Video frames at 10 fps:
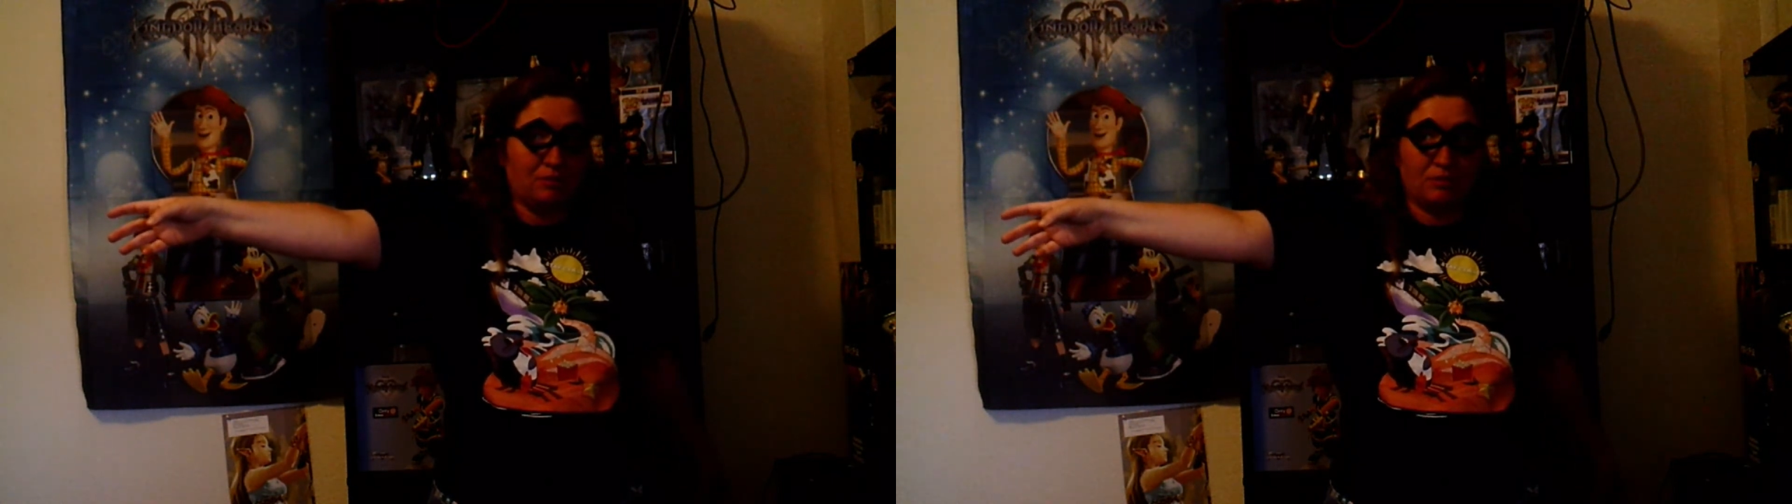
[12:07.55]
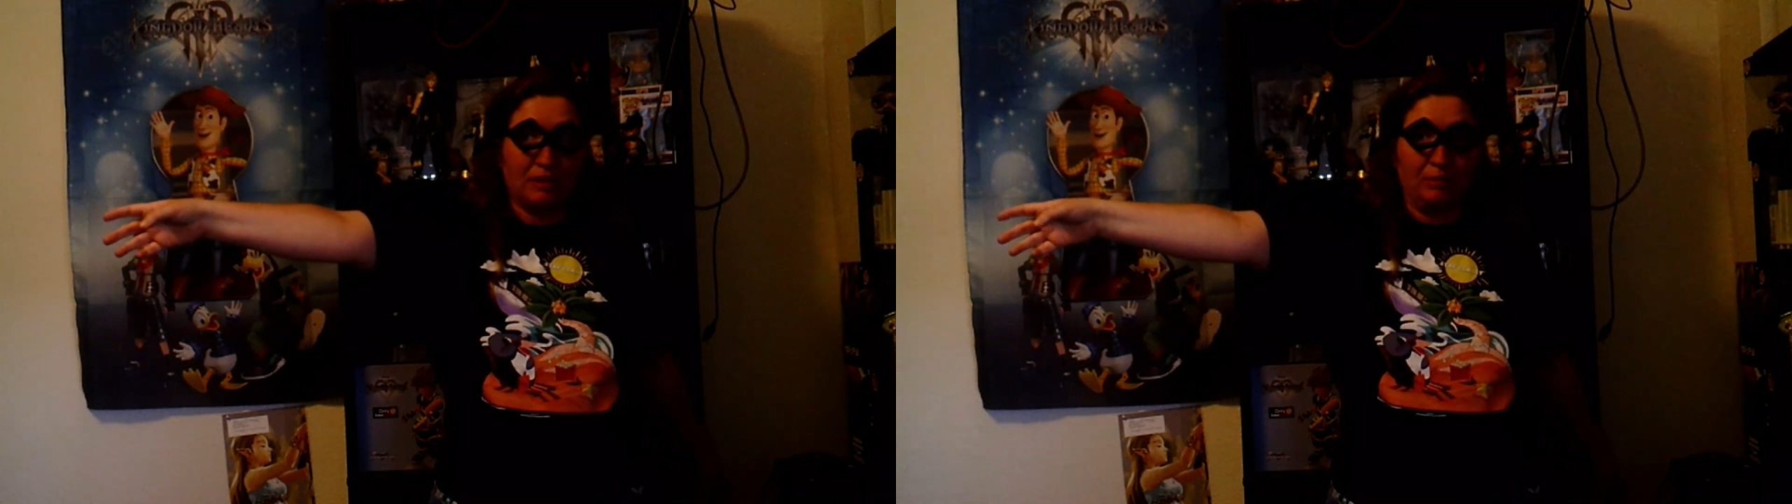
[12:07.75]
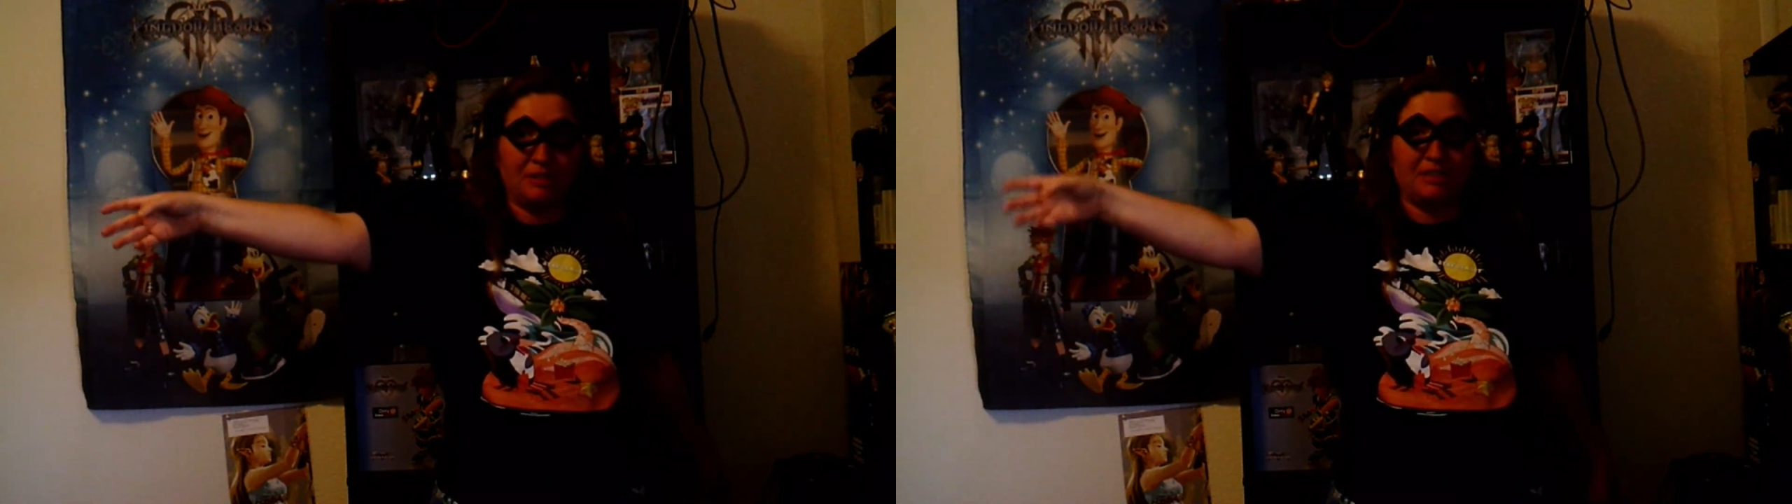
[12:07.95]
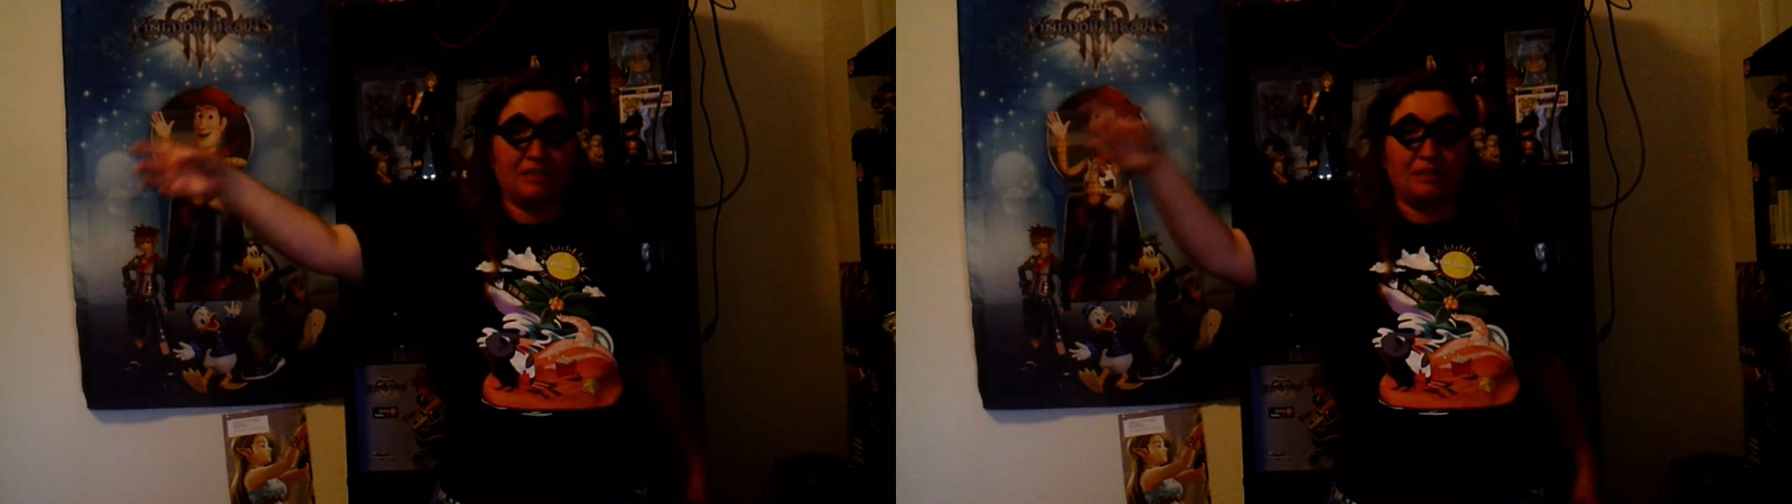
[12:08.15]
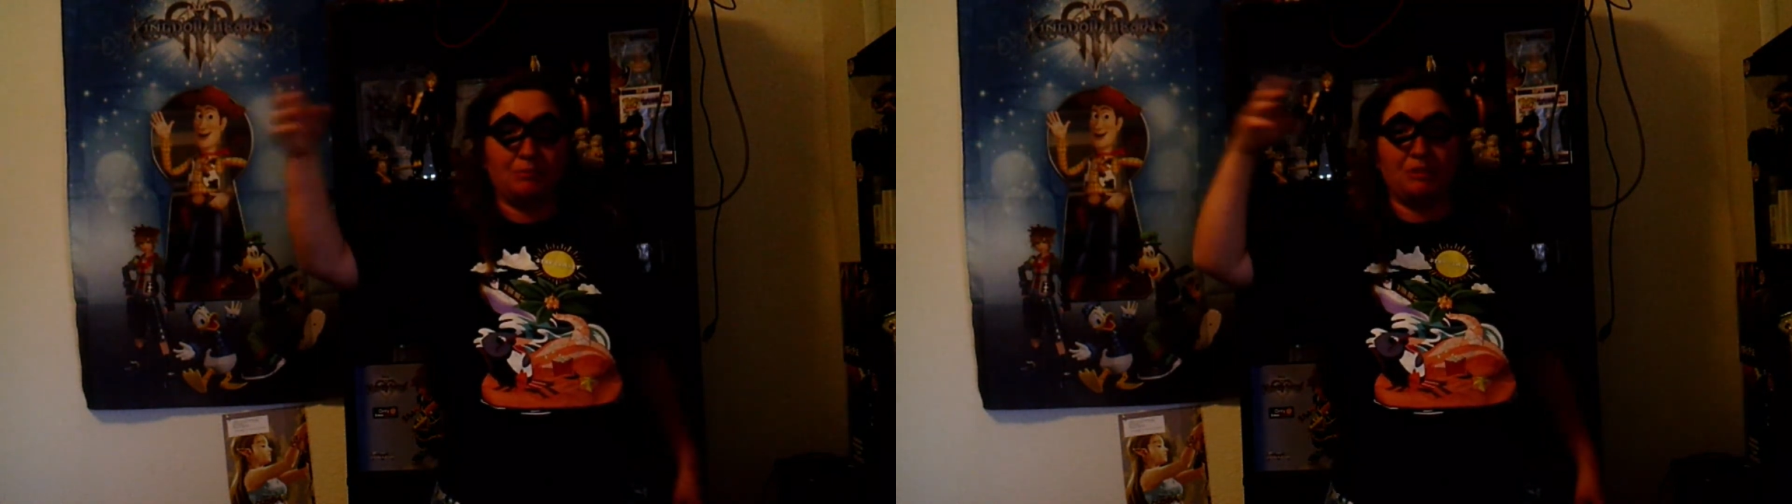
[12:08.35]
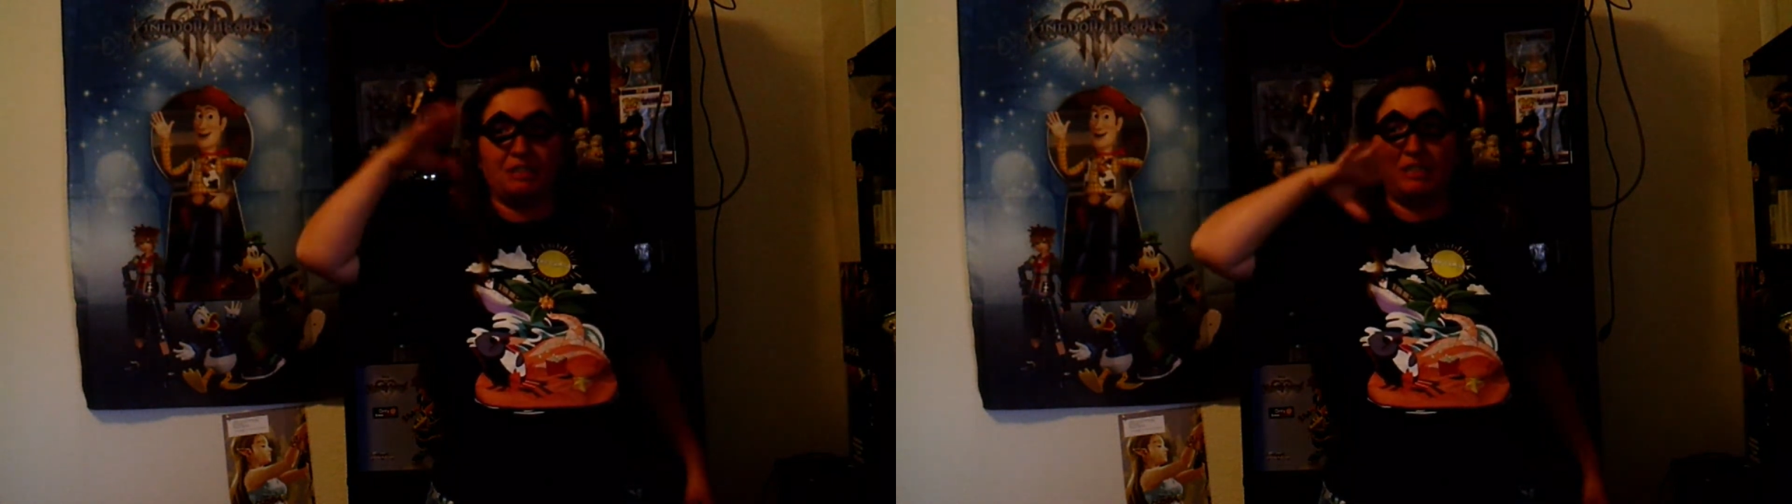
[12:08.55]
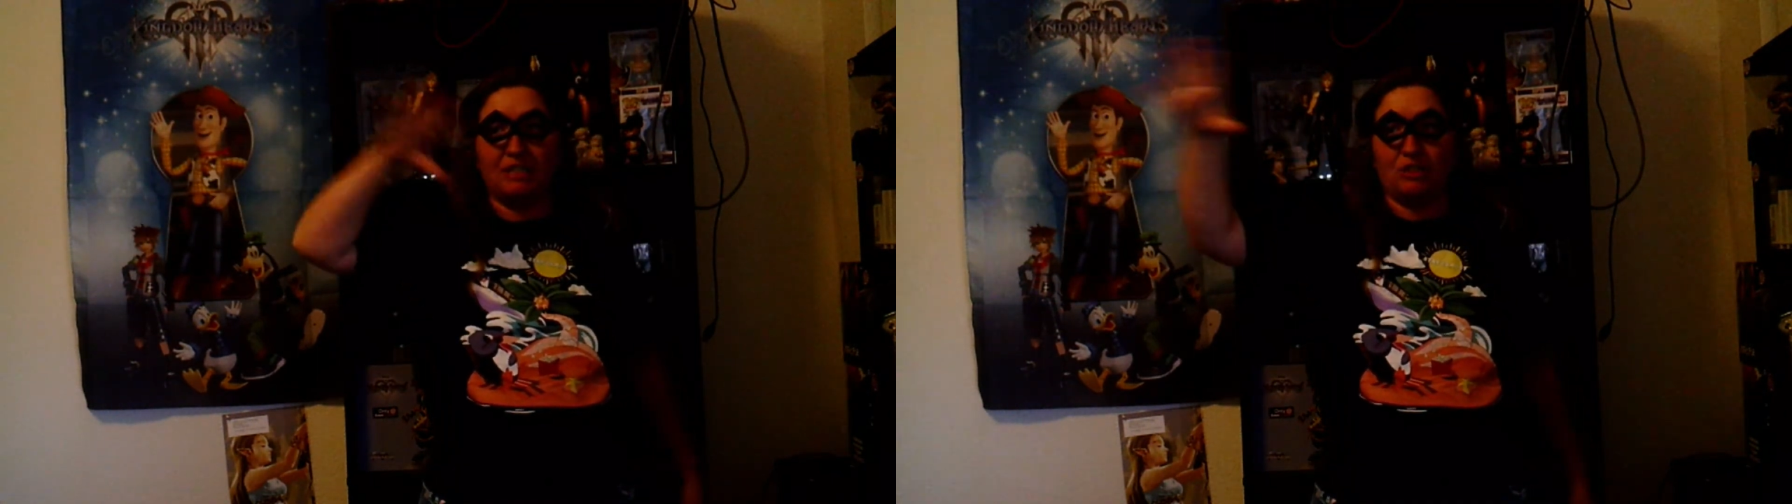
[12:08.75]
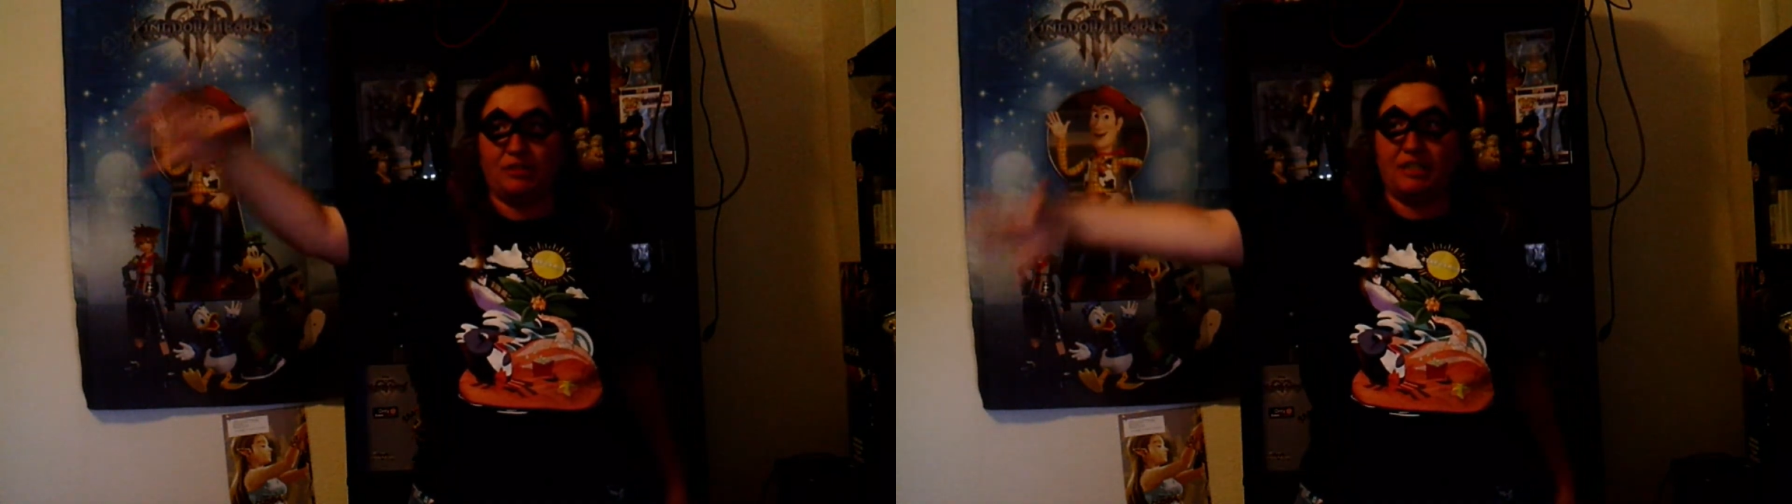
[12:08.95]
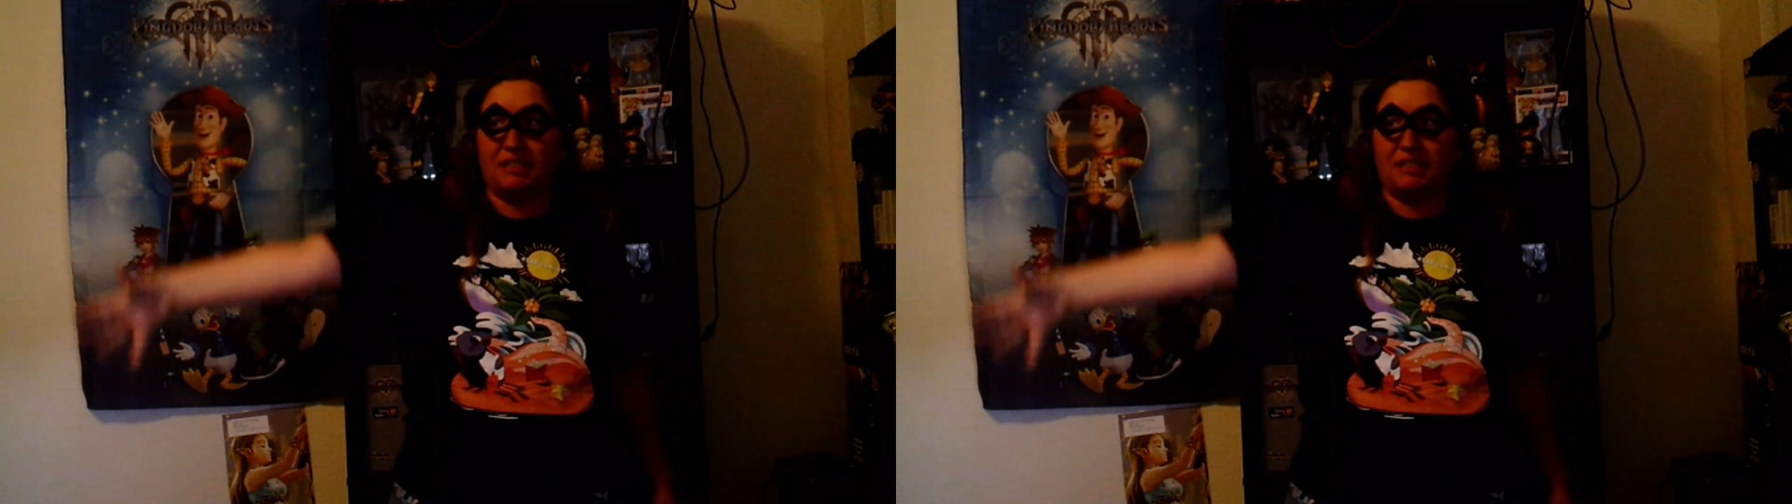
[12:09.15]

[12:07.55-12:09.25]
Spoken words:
That was the end credit